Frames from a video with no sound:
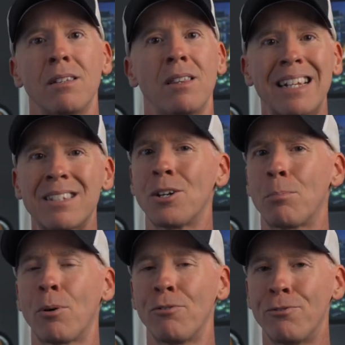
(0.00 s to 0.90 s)
that's their
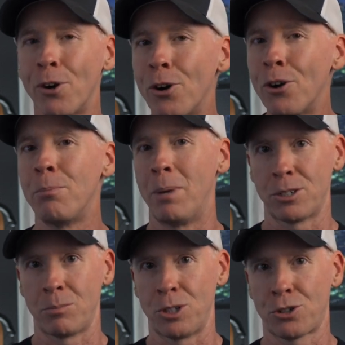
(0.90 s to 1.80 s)
preferred
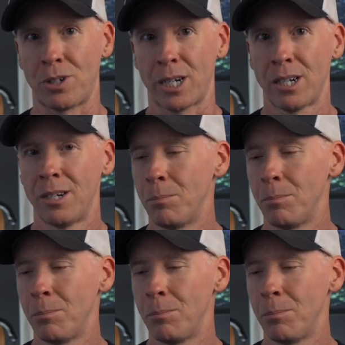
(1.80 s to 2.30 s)
measurement trick.